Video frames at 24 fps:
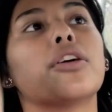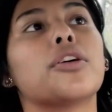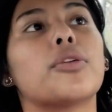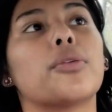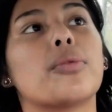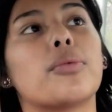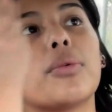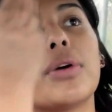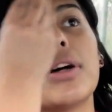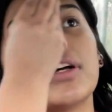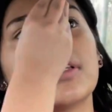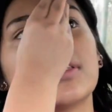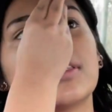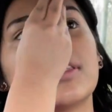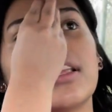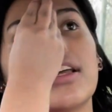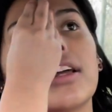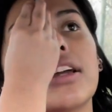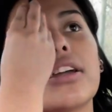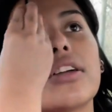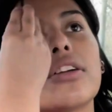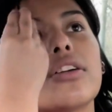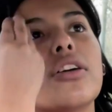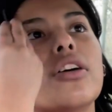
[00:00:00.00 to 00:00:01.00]
was
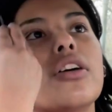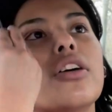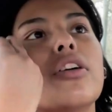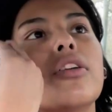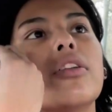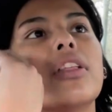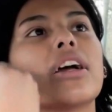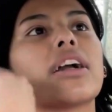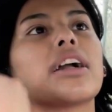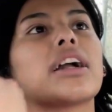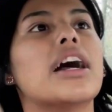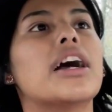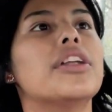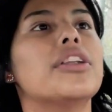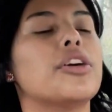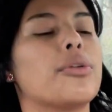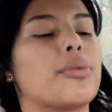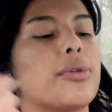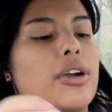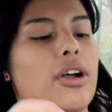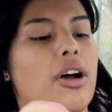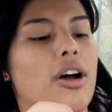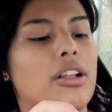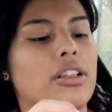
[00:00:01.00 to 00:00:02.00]
like, oh, like I know
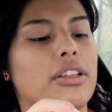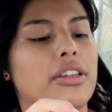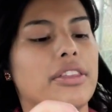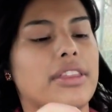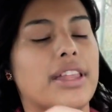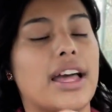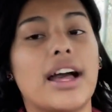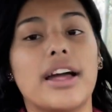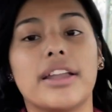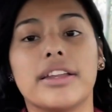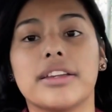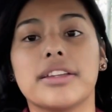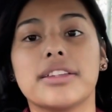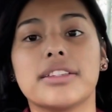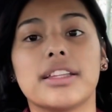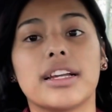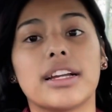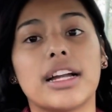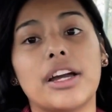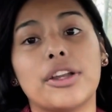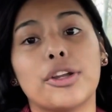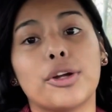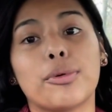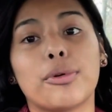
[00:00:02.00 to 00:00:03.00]
where all of that is. Like
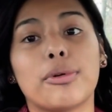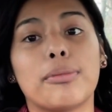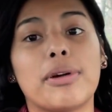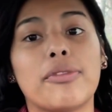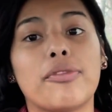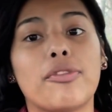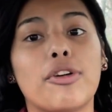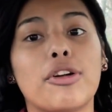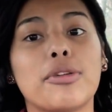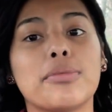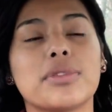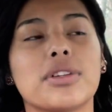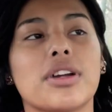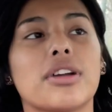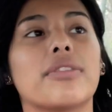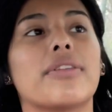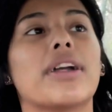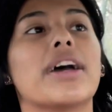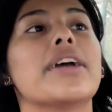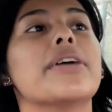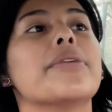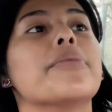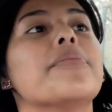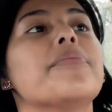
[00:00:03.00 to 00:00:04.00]
I know where my forms are,
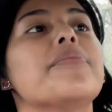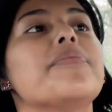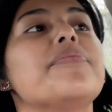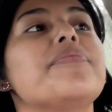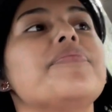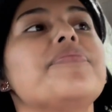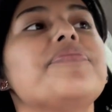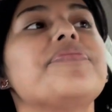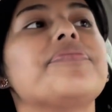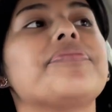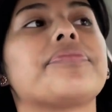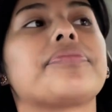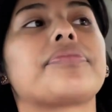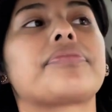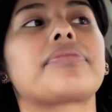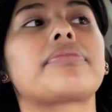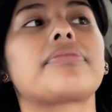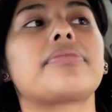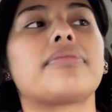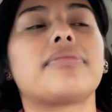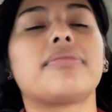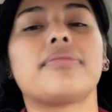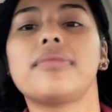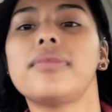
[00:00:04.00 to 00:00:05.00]
right?
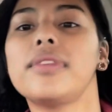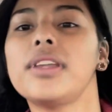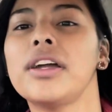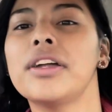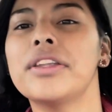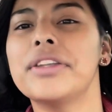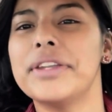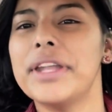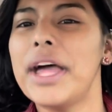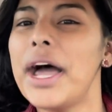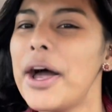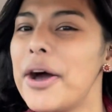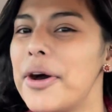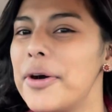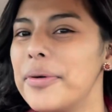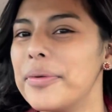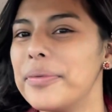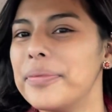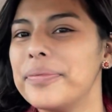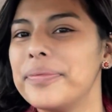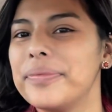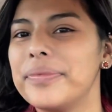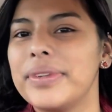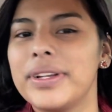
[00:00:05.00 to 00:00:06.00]
No.
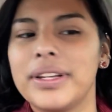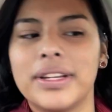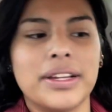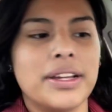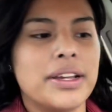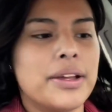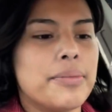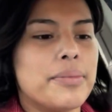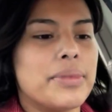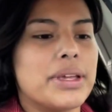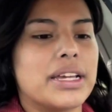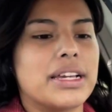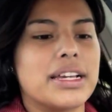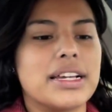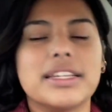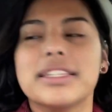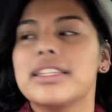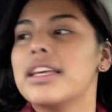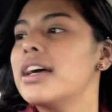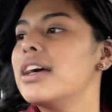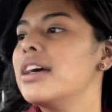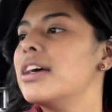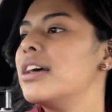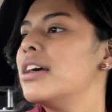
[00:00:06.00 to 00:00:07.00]
because
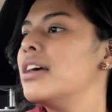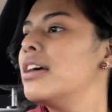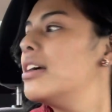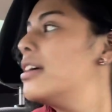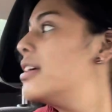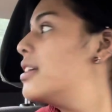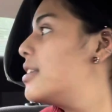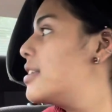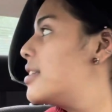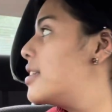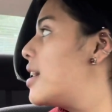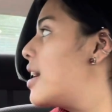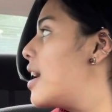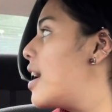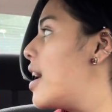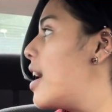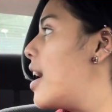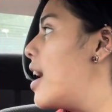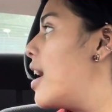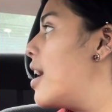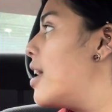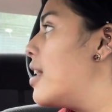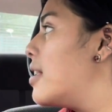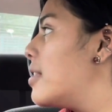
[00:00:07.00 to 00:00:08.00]

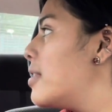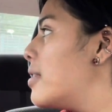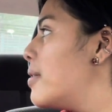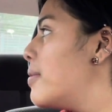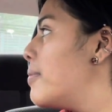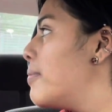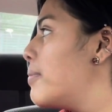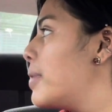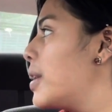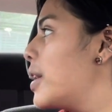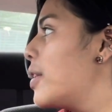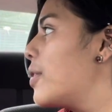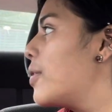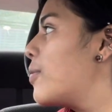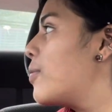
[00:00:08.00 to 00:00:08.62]
tell me